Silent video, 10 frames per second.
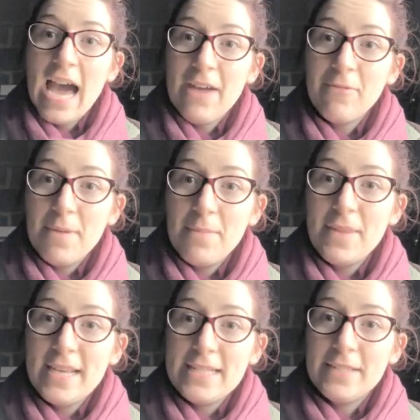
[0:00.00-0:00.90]
And
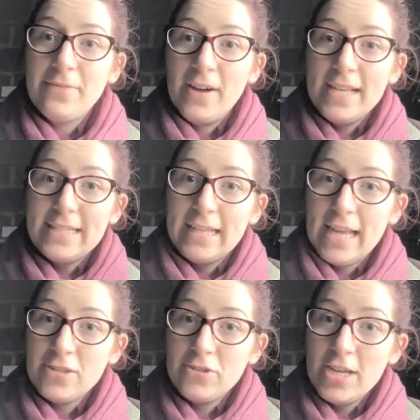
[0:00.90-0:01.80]
remember that it's advised that
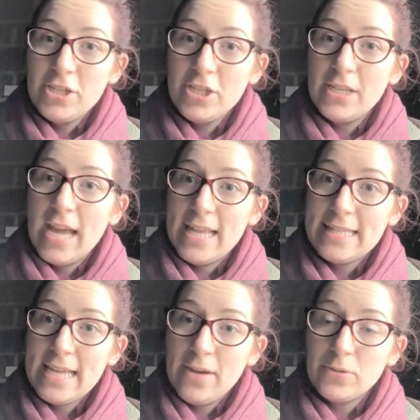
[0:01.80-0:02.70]
castration
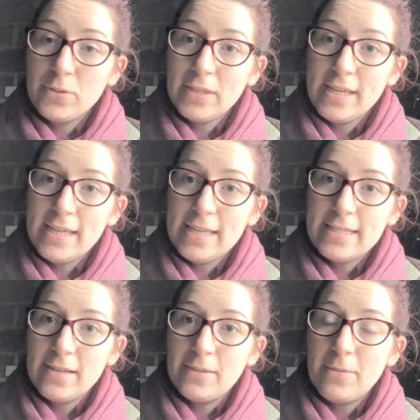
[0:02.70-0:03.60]
and tail docking
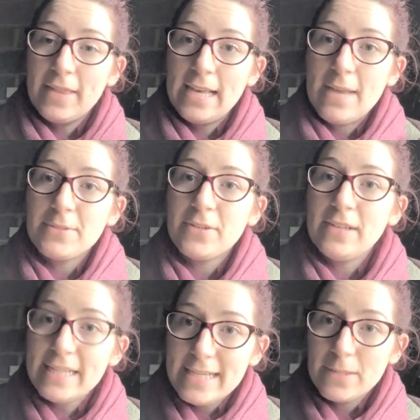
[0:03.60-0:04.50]
is done when the lambs are at
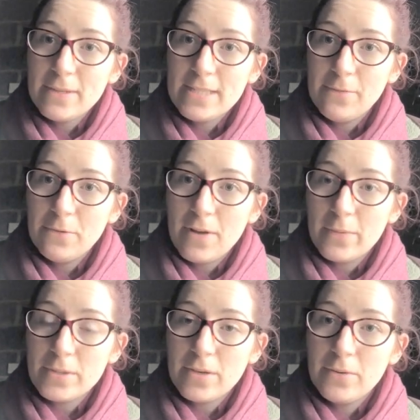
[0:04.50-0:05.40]
least 24
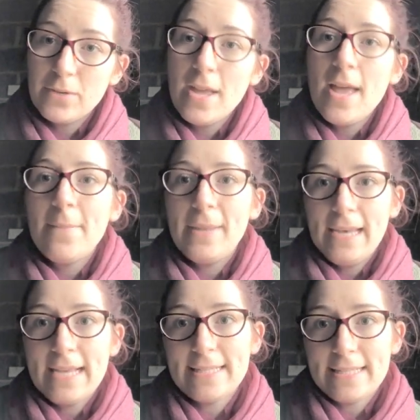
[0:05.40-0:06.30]
hours old, but
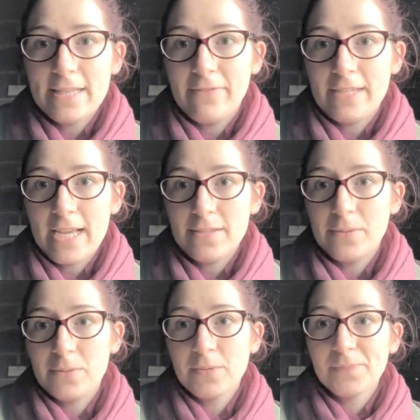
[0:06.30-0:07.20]
less than 7 days
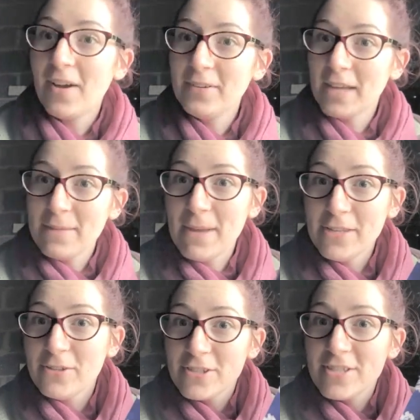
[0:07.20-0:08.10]
old. Okay
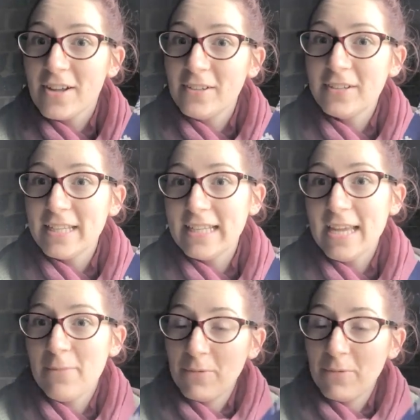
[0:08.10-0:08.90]
men, you can start looking again.